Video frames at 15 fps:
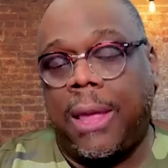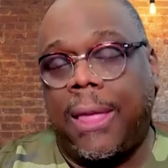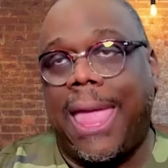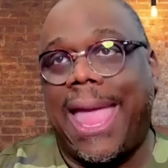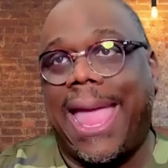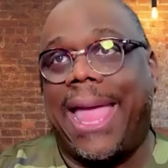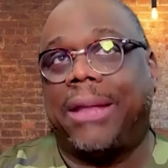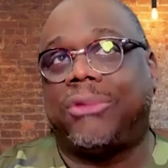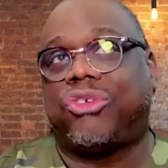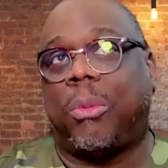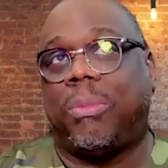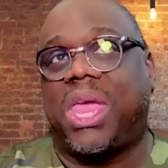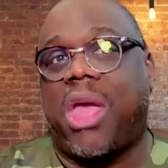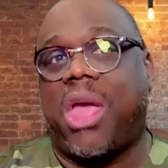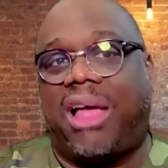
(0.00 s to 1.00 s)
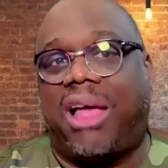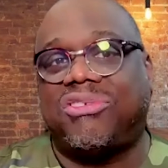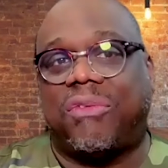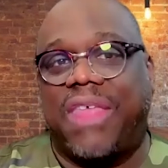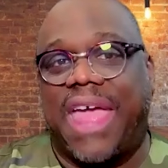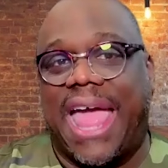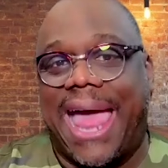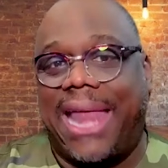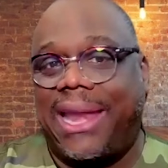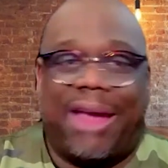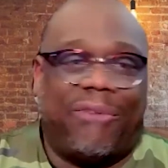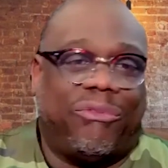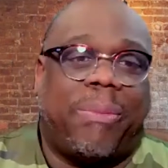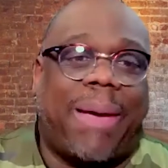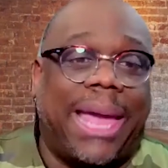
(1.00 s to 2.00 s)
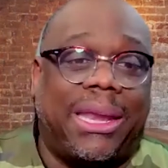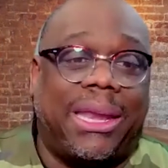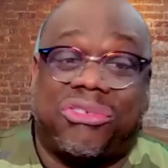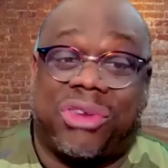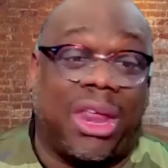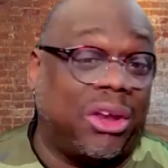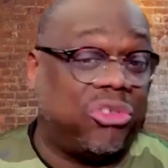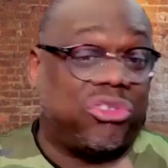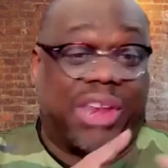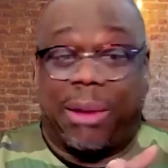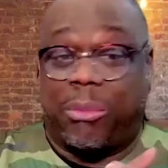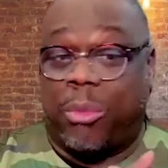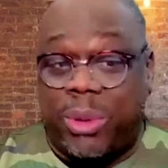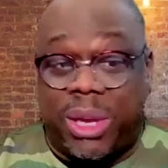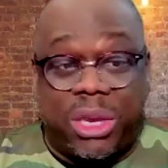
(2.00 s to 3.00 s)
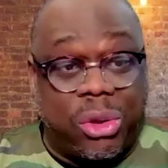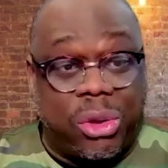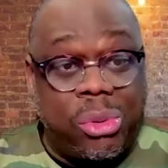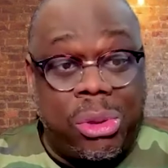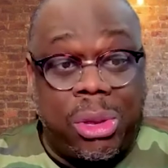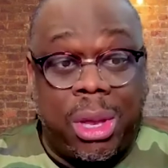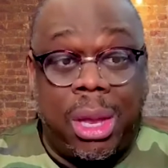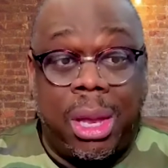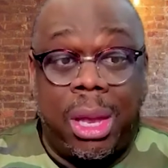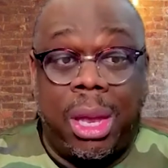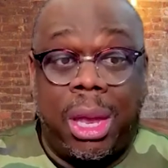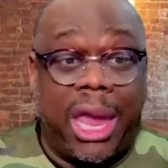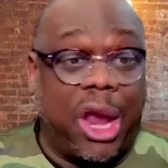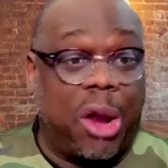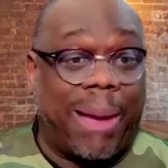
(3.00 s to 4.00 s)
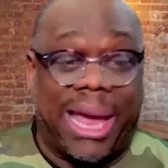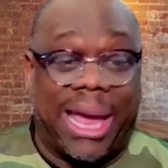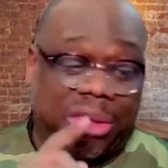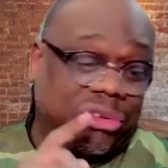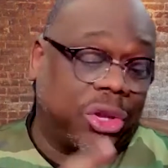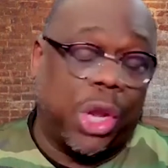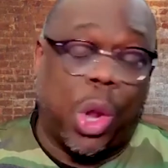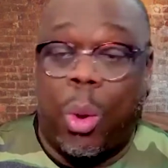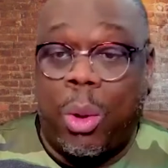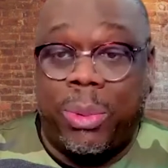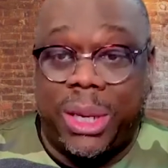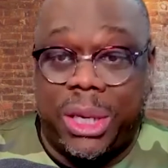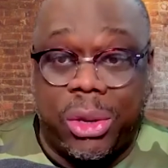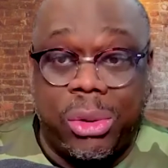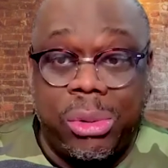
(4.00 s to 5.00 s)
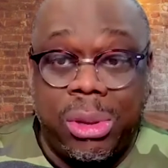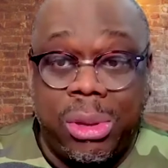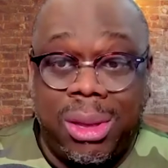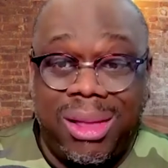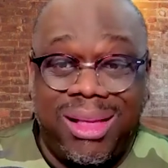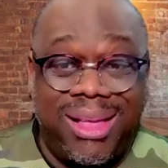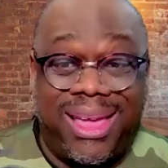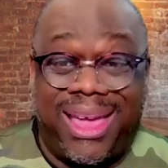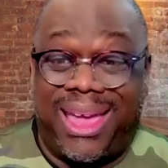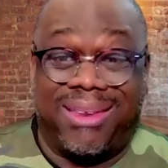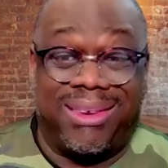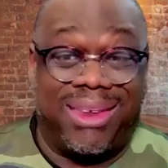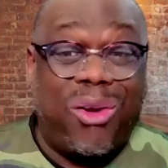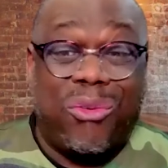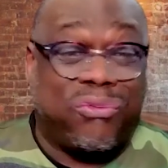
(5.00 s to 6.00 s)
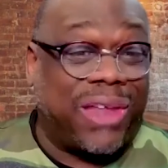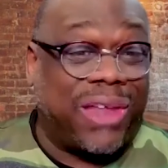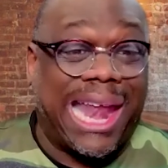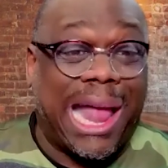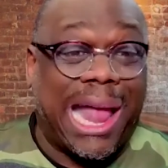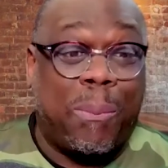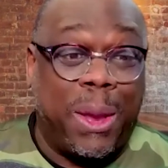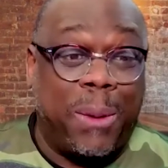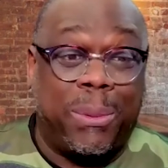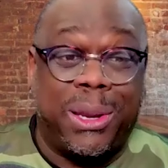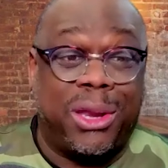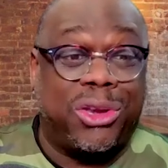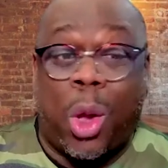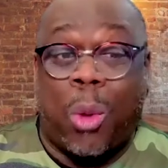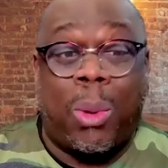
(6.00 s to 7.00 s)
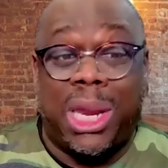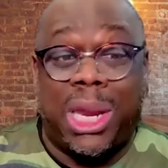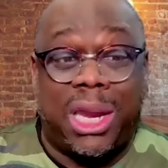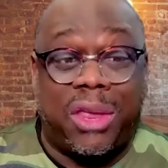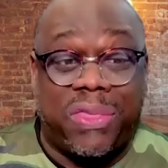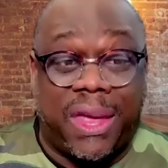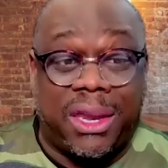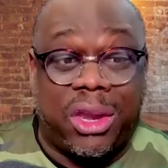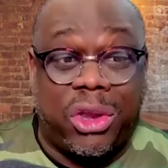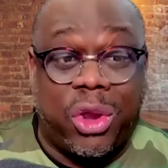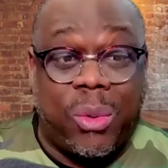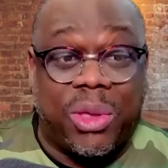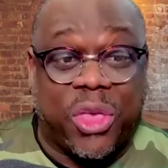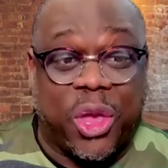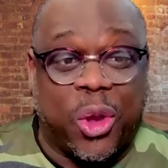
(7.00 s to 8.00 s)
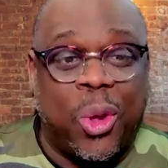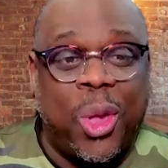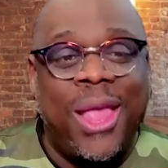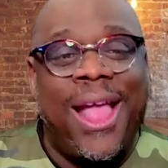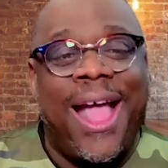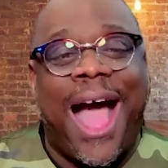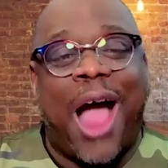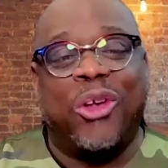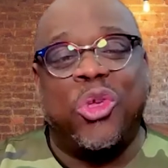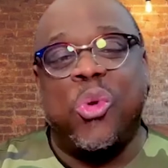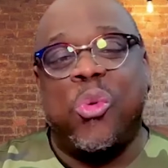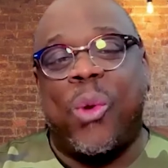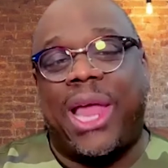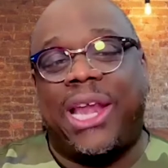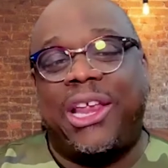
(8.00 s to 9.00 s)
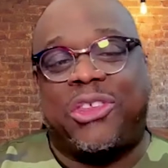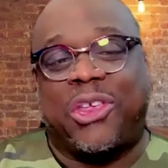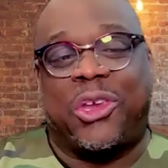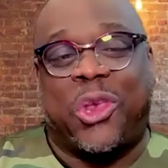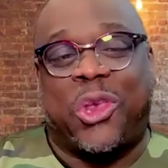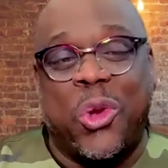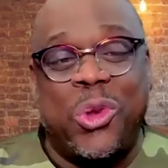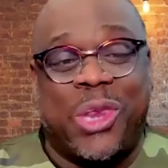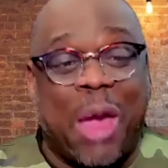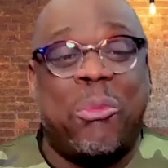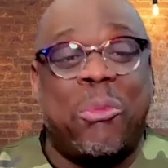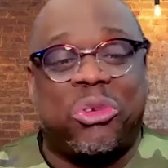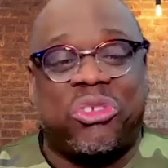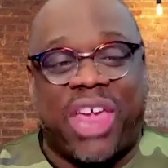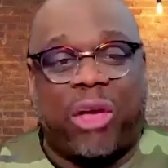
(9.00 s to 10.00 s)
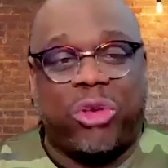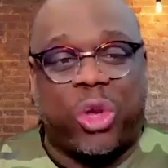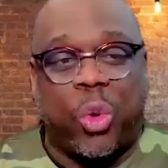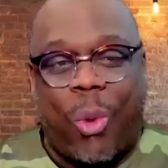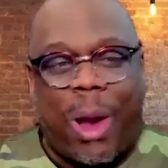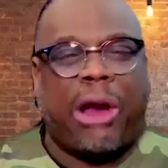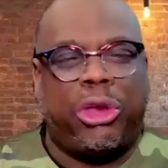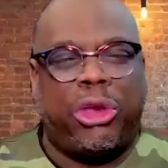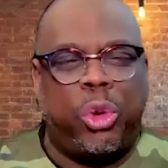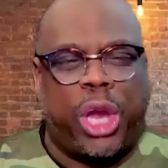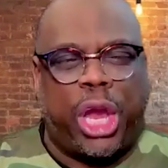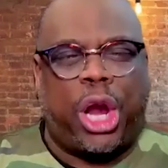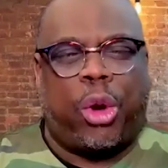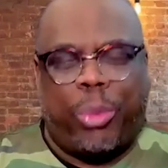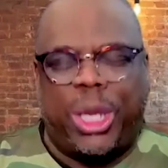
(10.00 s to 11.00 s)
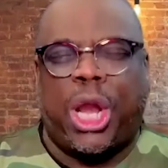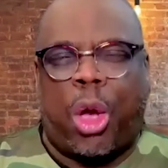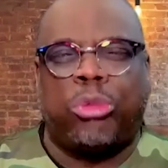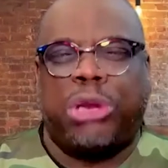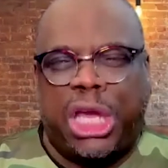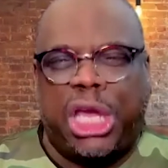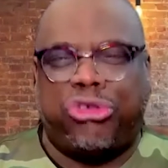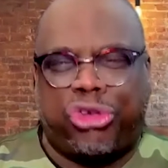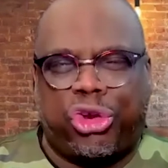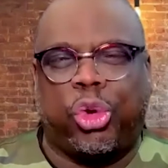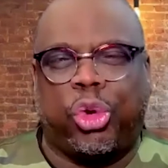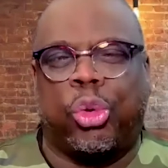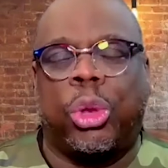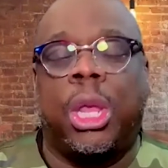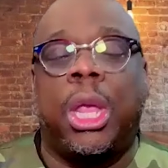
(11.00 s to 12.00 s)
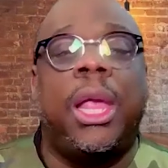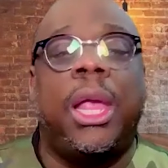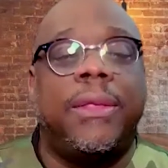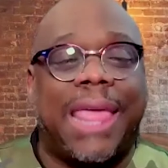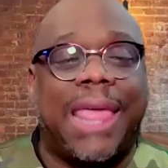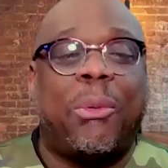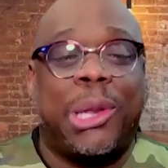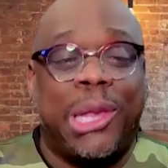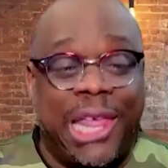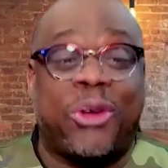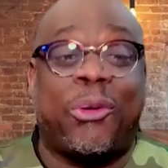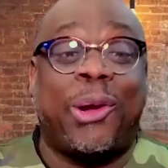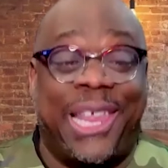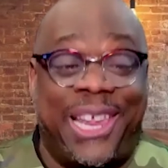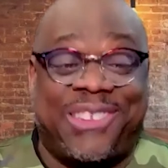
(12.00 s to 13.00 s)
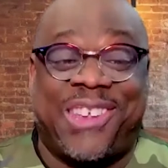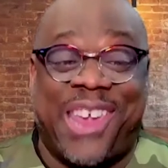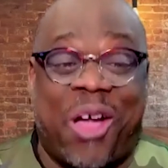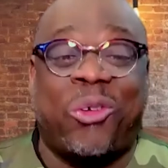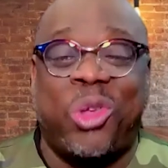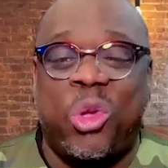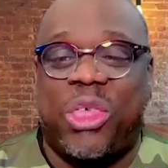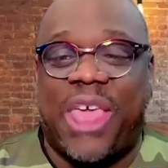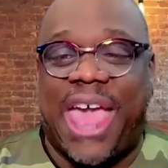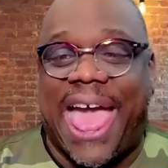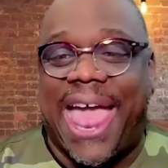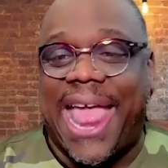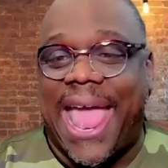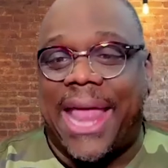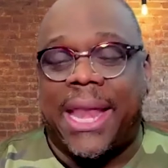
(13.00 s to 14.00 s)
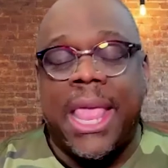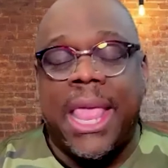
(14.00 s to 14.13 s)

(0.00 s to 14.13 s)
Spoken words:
And so because of that, everybody doesn't understand what we do. Everybody doesn't know what we do. And there are flat out people that don't want anything to do with you. Are you ready to do? They will tell you, why are you here? We don't need you. They will literally tell you that. And